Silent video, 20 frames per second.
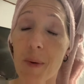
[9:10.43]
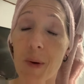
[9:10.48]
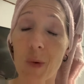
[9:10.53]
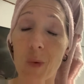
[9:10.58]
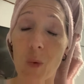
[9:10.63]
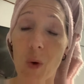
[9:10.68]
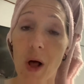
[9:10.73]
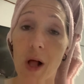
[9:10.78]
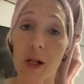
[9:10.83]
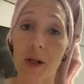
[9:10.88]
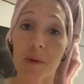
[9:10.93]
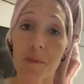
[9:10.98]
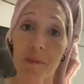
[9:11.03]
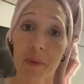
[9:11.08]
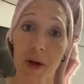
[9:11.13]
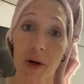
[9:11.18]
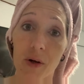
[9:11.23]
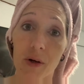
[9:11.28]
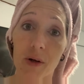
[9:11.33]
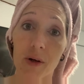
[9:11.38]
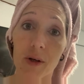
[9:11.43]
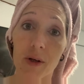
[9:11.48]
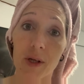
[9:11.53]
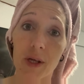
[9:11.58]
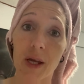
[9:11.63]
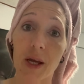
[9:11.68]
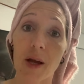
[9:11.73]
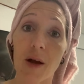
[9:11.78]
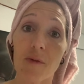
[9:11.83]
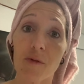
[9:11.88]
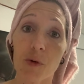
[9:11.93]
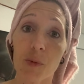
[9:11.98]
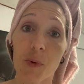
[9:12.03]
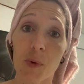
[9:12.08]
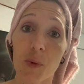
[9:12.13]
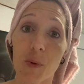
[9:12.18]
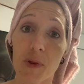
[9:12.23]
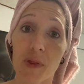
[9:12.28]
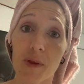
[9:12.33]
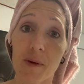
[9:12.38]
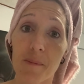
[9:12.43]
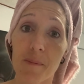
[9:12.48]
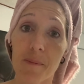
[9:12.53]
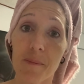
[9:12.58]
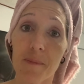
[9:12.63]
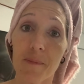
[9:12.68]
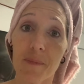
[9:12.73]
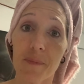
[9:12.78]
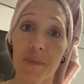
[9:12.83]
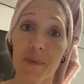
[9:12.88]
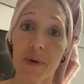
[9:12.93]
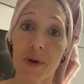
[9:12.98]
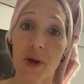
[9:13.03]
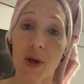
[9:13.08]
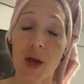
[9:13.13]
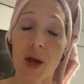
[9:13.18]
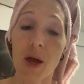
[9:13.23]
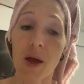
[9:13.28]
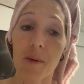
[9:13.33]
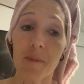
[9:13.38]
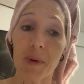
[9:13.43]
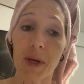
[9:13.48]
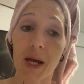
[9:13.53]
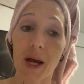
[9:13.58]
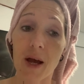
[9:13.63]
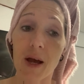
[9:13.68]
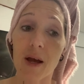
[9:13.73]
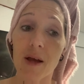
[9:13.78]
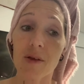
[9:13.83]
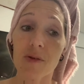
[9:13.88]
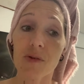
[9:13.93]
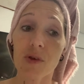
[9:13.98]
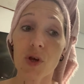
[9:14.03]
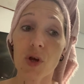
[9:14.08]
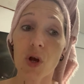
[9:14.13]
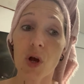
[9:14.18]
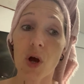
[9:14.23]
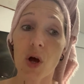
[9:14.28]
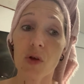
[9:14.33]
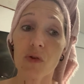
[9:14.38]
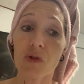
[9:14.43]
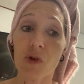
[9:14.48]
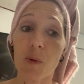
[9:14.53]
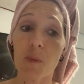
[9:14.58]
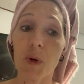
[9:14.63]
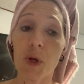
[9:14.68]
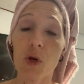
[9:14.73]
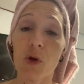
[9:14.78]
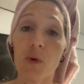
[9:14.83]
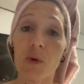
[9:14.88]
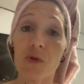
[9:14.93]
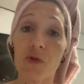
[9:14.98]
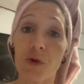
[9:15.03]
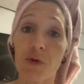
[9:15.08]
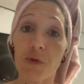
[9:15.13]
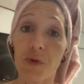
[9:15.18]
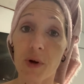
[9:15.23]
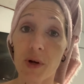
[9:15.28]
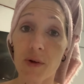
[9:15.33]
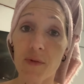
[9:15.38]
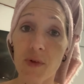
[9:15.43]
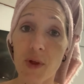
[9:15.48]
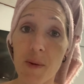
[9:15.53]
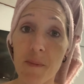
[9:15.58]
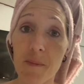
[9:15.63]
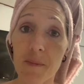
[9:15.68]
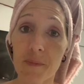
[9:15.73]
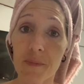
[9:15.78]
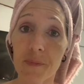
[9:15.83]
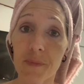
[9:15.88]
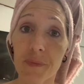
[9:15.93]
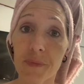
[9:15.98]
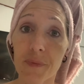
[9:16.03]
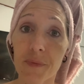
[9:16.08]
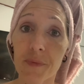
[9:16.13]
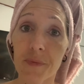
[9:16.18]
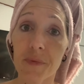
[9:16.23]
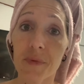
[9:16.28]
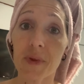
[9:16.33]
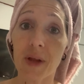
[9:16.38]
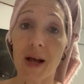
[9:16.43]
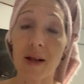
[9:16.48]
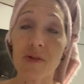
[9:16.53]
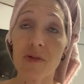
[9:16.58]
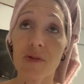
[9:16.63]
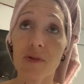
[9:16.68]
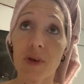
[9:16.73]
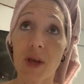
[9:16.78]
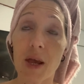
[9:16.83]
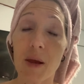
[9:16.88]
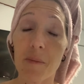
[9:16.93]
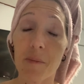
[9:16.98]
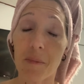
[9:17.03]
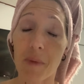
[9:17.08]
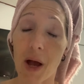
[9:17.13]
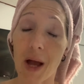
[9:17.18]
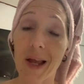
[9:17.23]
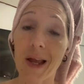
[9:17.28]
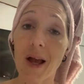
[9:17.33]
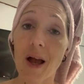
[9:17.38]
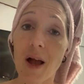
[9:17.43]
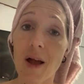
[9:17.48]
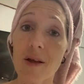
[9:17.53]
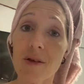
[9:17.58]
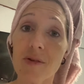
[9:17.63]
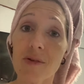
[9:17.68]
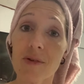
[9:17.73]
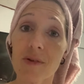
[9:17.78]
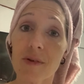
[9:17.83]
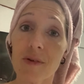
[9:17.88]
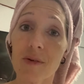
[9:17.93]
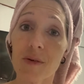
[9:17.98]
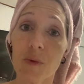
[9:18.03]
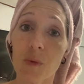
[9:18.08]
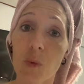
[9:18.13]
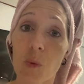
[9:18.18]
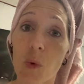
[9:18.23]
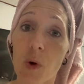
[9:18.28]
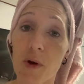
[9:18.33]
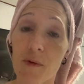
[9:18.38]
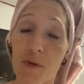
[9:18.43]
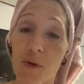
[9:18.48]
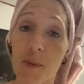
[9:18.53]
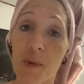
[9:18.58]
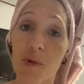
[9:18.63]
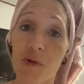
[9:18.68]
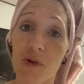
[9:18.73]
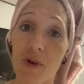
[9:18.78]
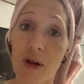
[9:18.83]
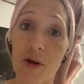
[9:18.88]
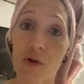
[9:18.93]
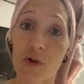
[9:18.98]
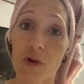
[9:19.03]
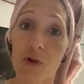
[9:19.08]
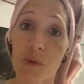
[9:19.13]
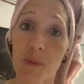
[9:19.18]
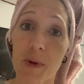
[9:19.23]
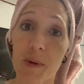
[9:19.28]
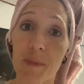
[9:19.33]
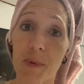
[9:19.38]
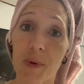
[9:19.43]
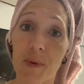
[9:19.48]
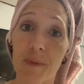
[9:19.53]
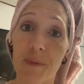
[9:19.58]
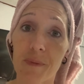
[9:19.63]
well better get comfortable with them. Because someone who is afraid of them, that's, in my eyes, one of the most dangerous people.